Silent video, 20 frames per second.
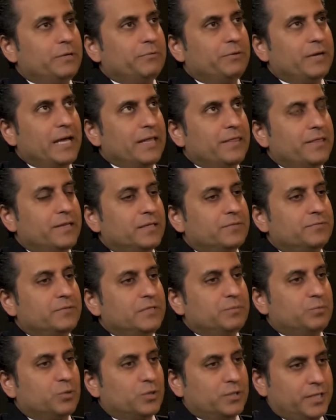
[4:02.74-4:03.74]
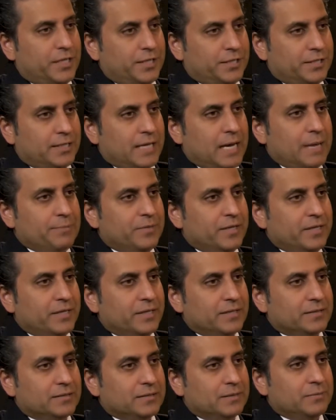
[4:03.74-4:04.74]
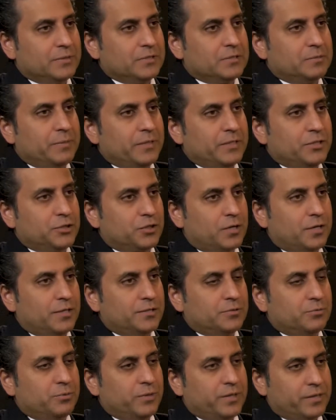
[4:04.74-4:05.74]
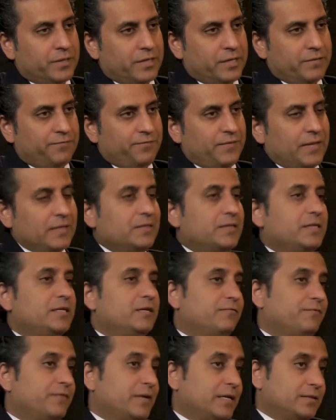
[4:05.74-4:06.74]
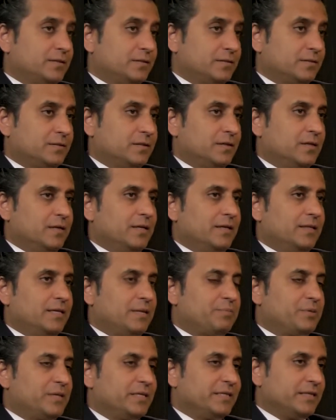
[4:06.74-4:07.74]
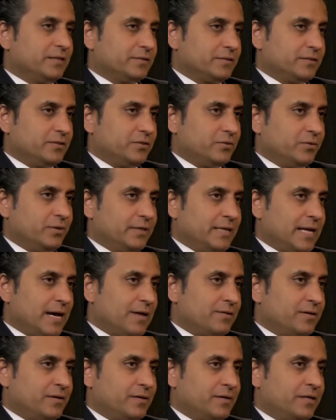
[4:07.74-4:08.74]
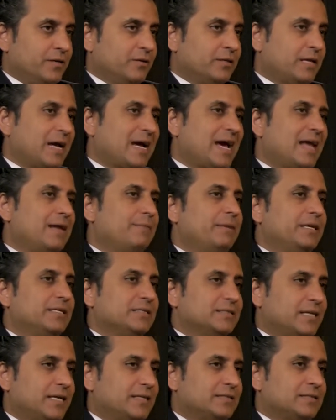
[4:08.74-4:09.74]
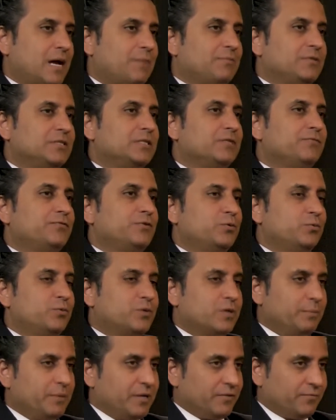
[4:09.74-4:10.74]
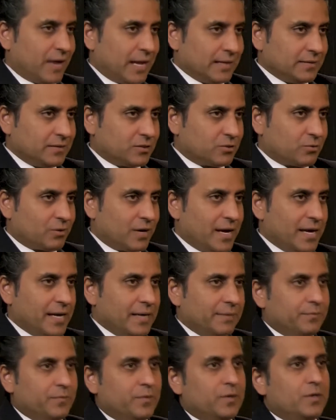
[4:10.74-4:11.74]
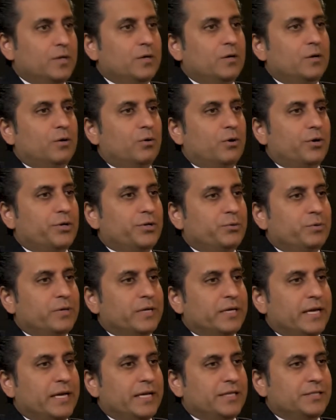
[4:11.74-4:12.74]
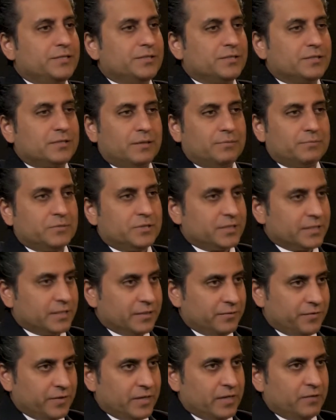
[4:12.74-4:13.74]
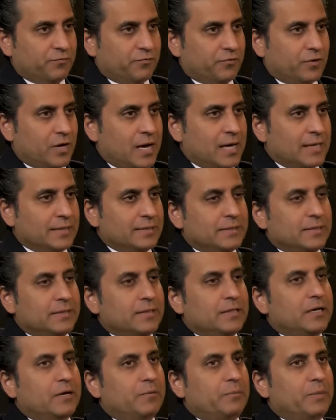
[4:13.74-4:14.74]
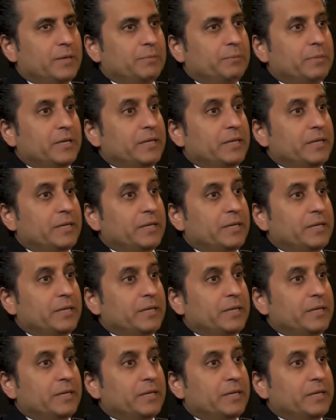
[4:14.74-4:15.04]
when I think of deportation, I'm thinking someone's been charged with a felony offense, they plead guilty to it, now they're, that kind of makes sense. Obviously, if you commit a violent crime or you engage in some significant fraud, but